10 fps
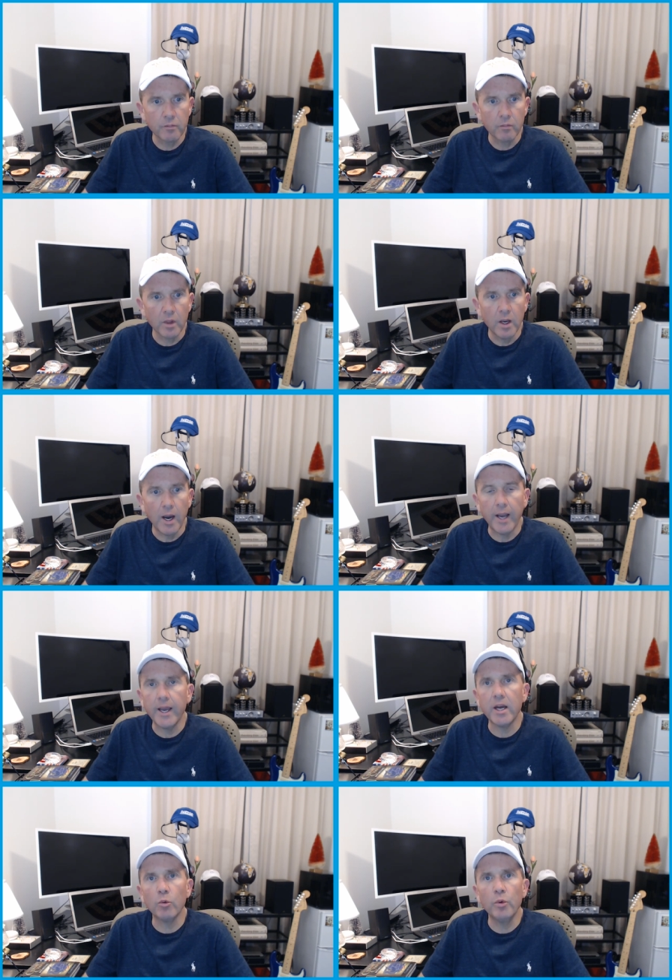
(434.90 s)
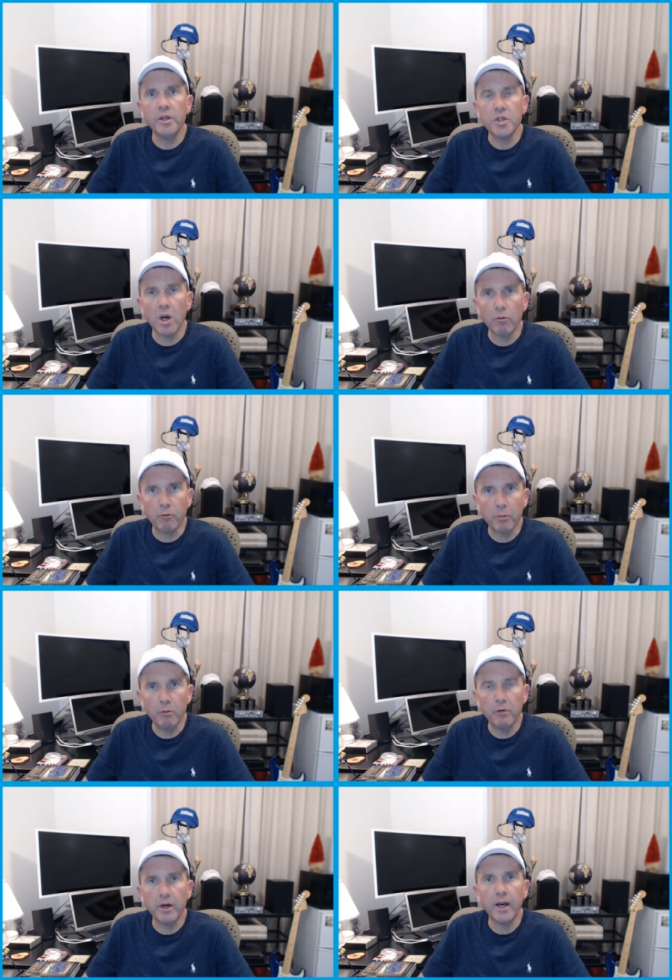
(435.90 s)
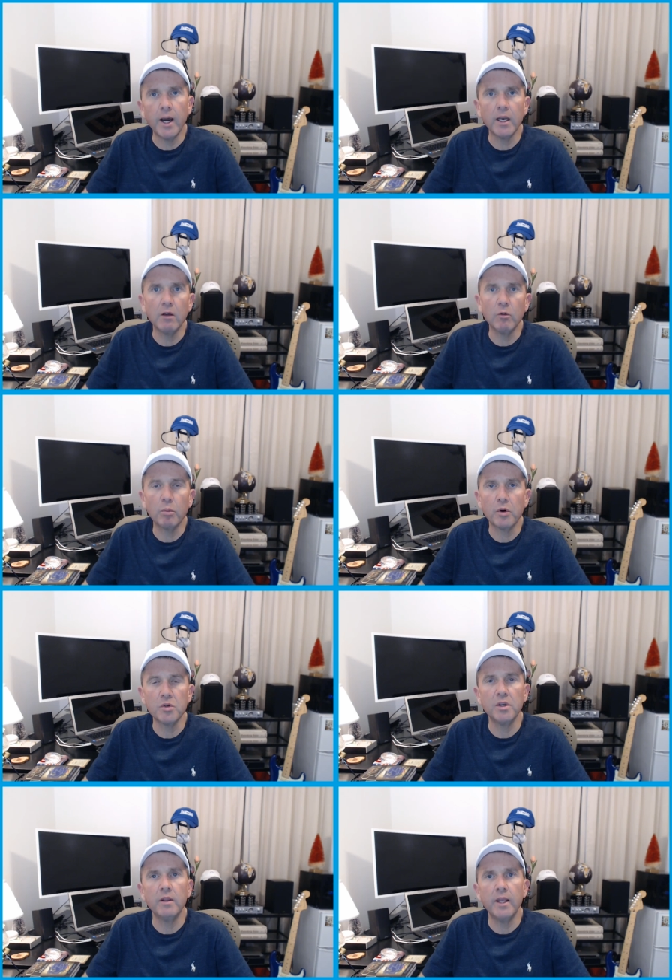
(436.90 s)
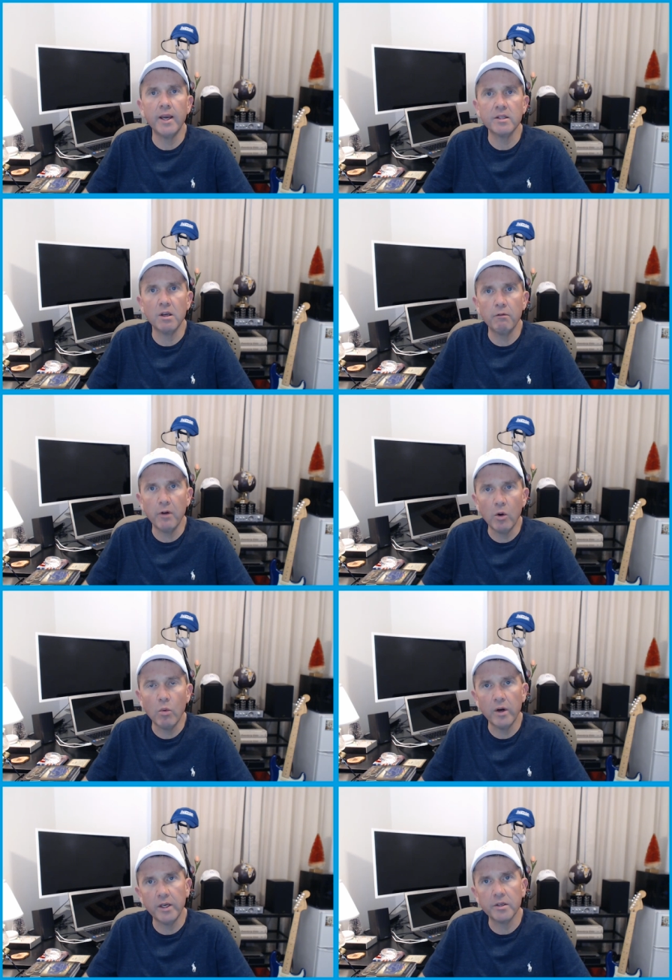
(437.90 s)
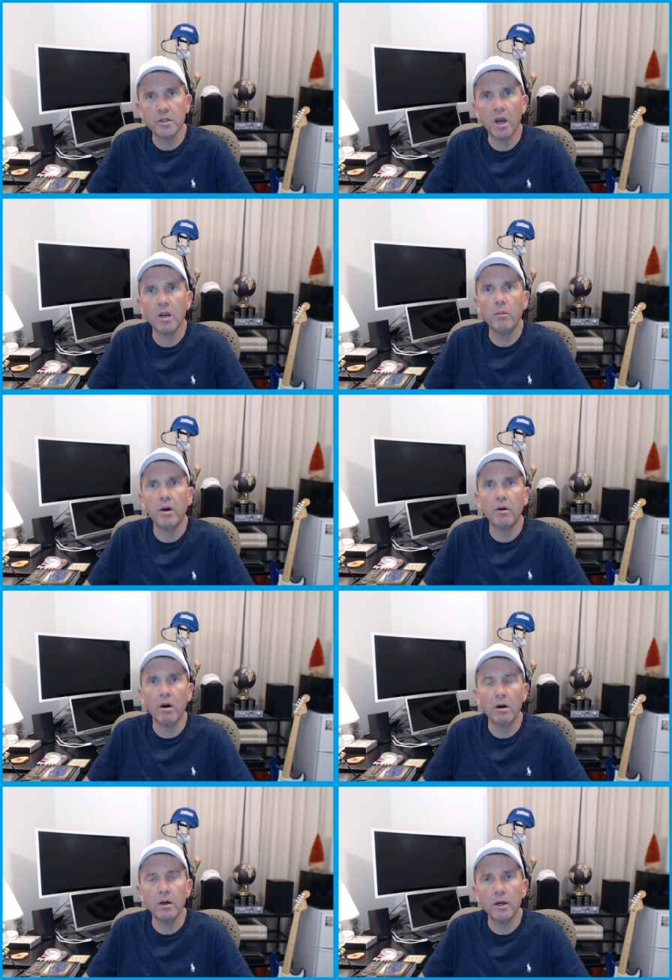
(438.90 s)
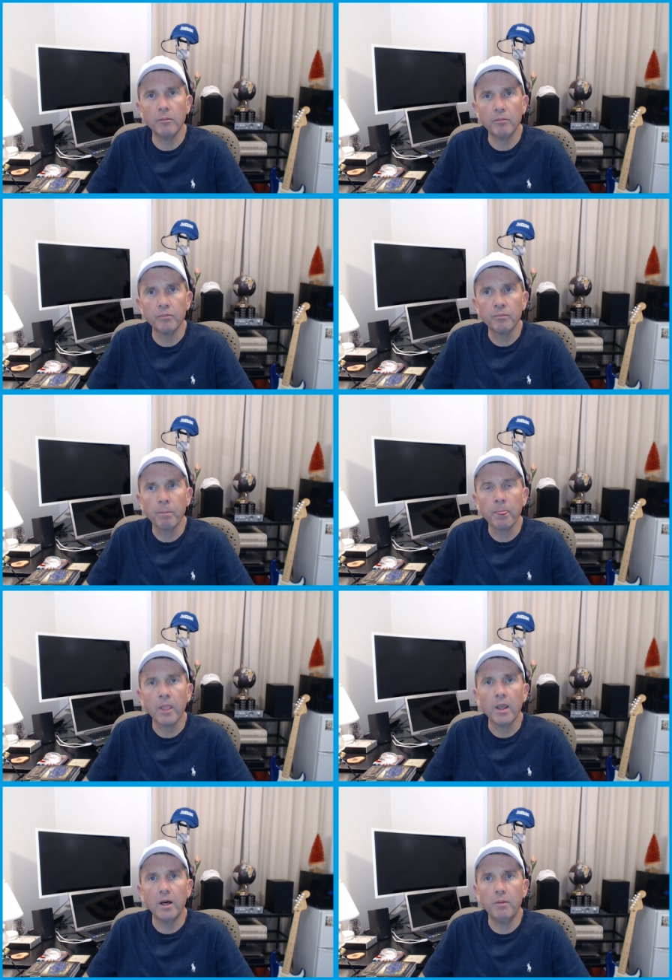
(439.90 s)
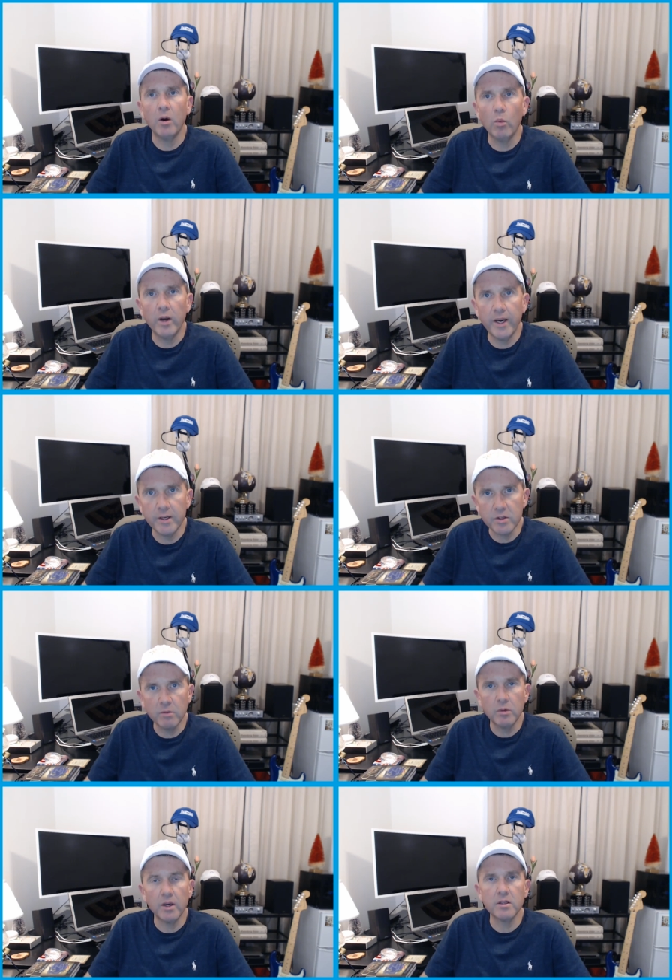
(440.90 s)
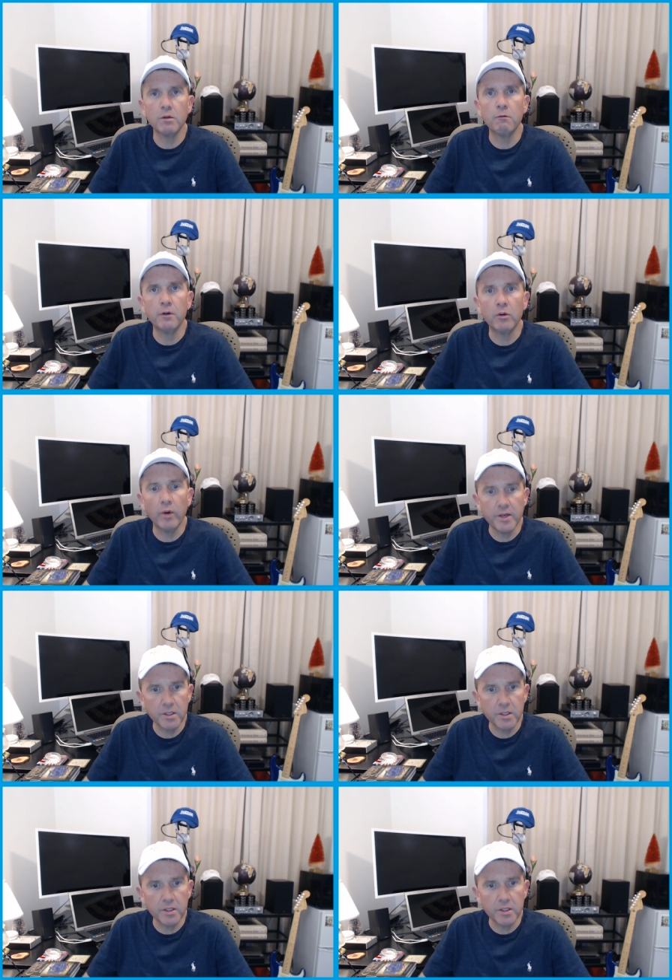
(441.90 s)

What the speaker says: I got a reach out from a very high level person in the XFL wanting to talk about what ASM does and fundraising.